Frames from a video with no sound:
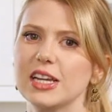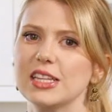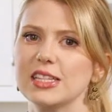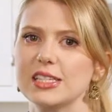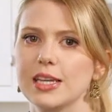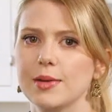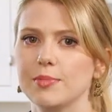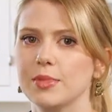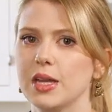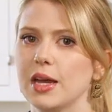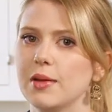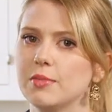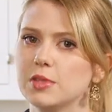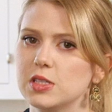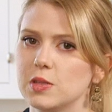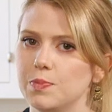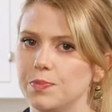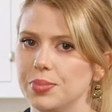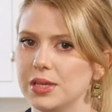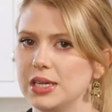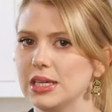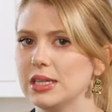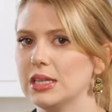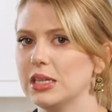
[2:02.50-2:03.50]
can sometimes
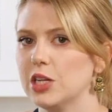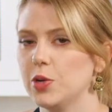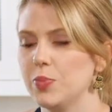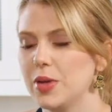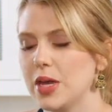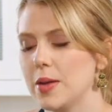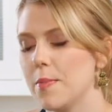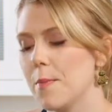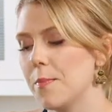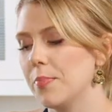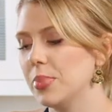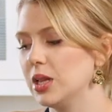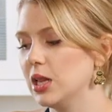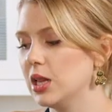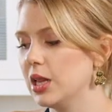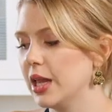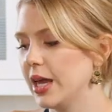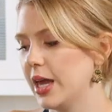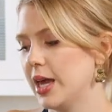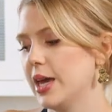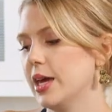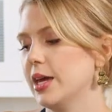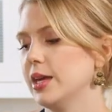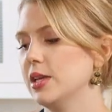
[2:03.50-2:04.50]
be a little bit
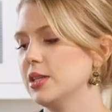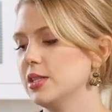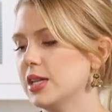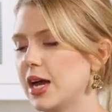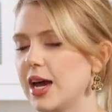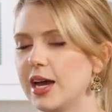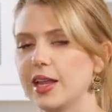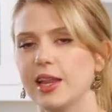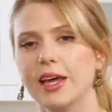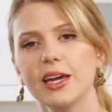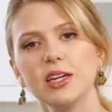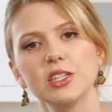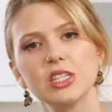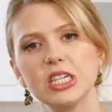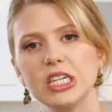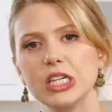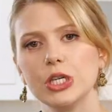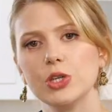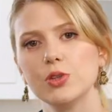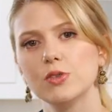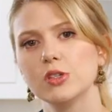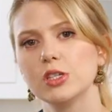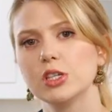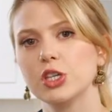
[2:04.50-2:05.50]
bland, I like to
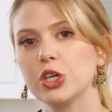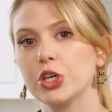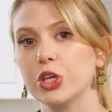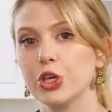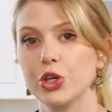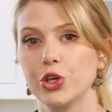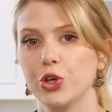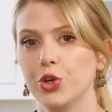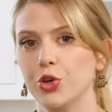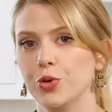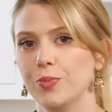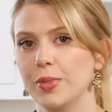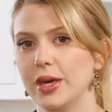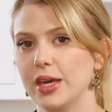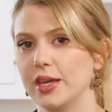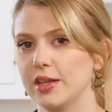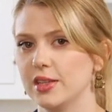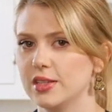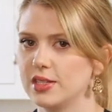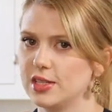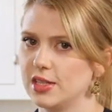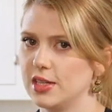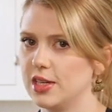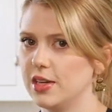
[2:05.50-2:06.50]
use
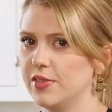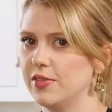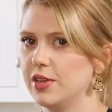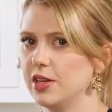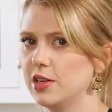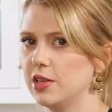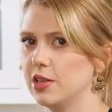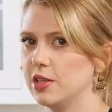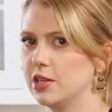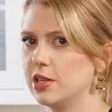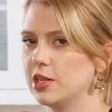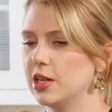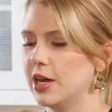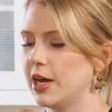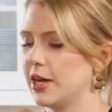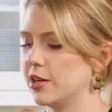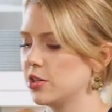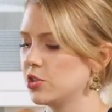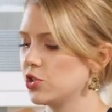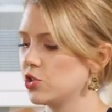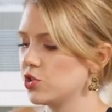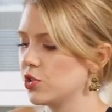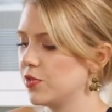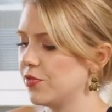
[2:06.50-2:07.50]
cumin to give it a little
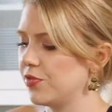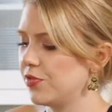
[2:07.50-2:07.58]
extra